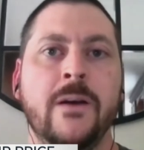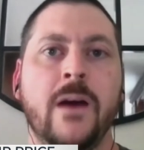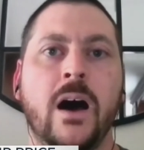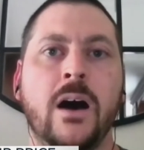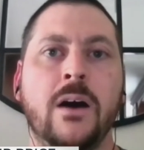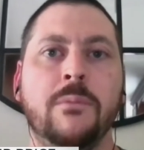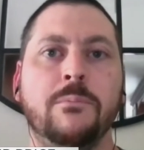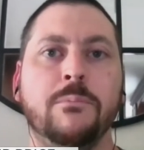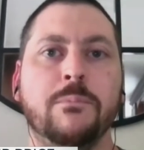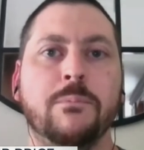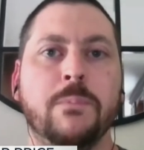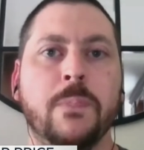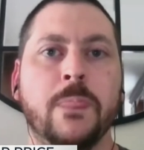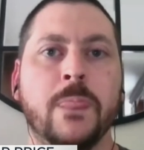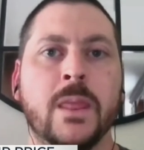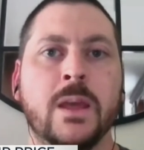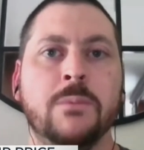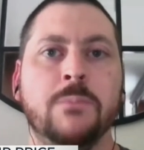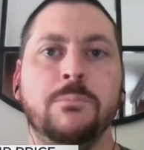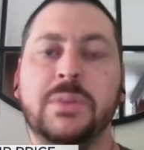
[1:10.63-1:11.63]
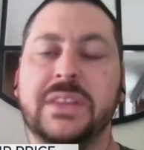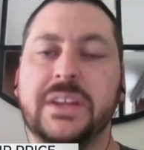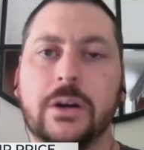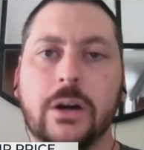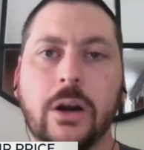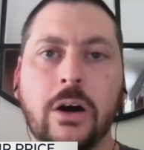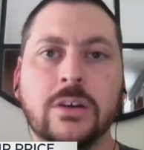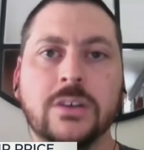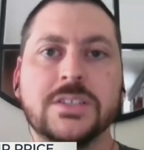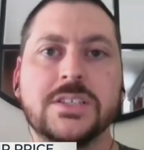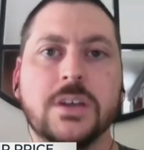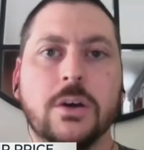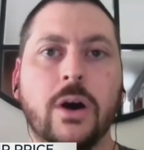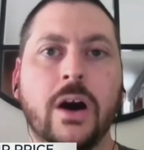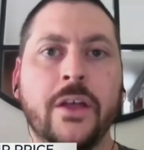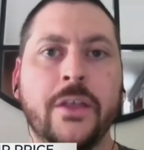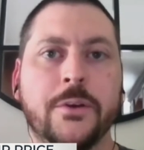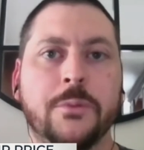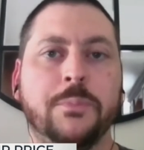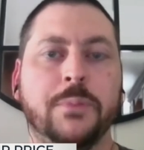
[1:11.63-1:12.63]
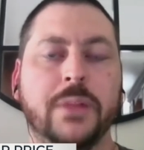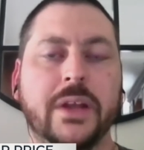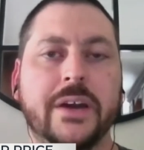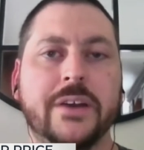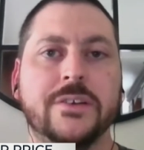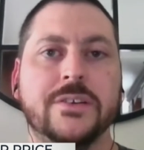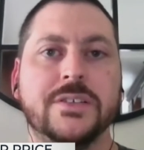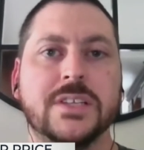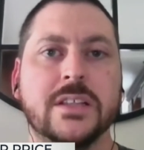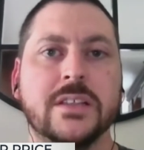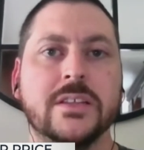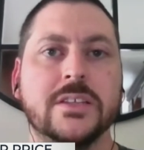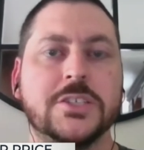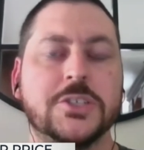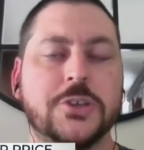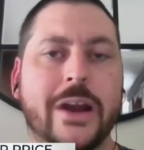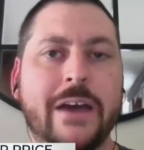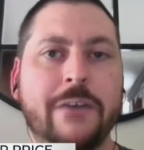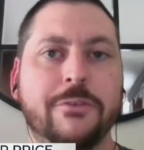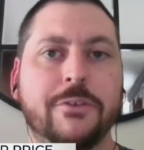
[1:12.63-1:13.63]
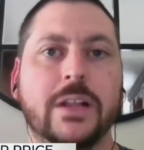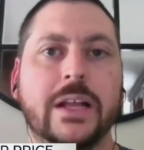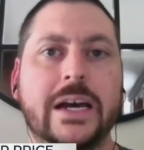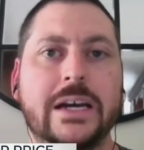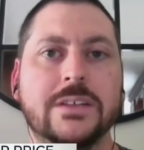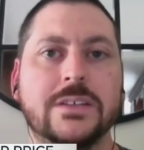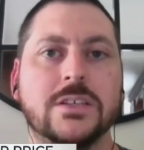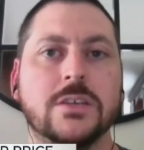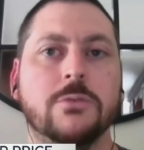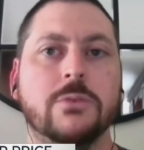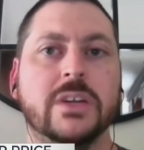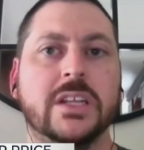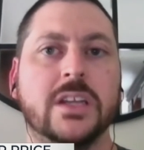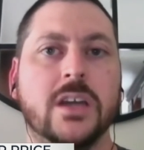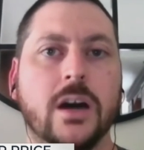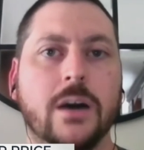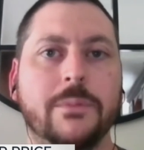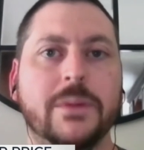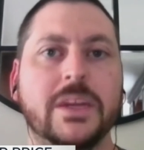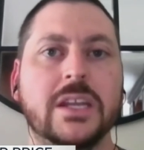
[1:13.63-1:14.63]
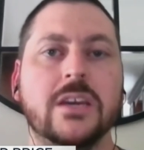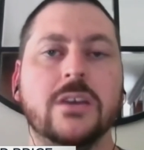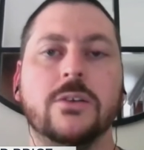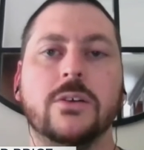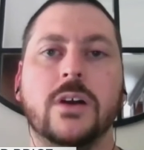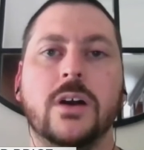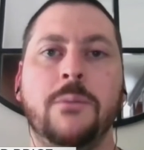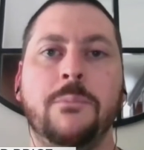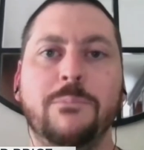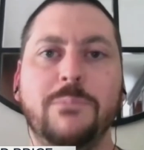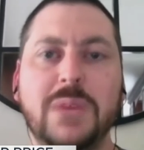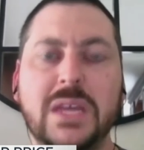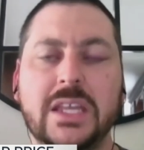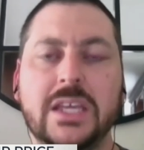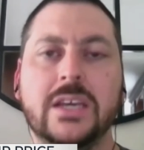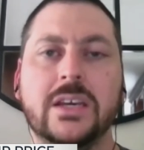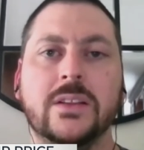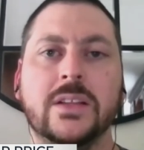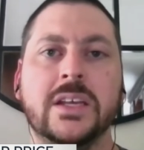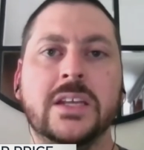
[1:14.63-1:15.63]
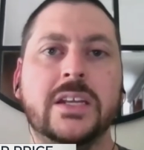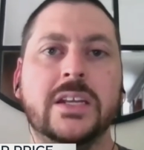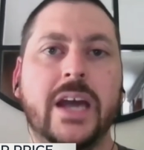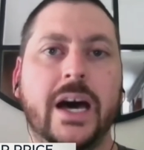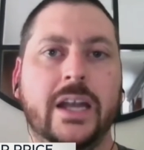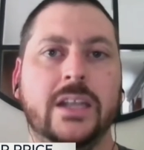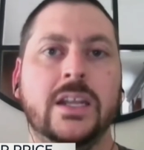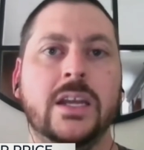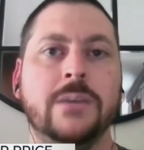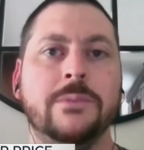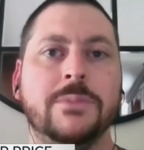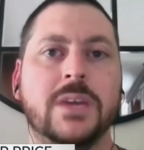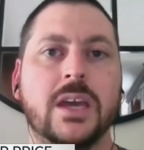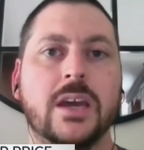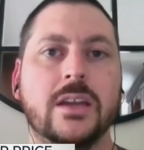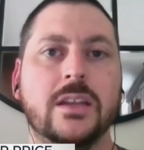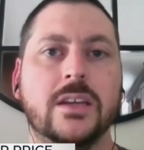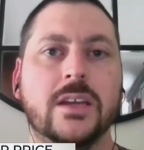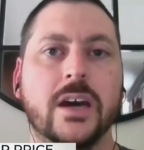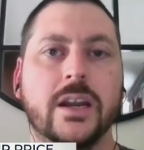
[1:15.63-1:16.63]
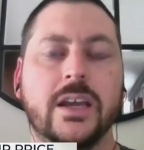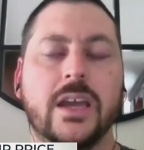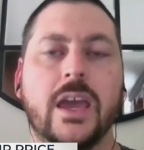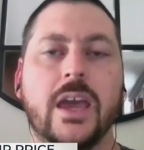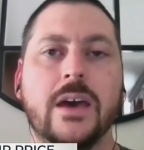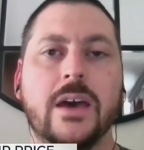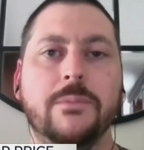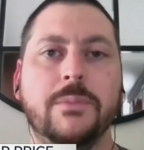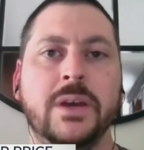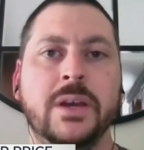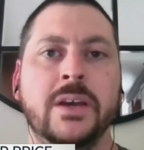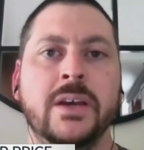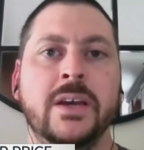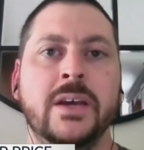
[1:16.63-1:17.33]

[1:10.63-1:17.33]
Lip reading: But there are also other players in this draft class who would come in here immediately, not named Cade Cunningham,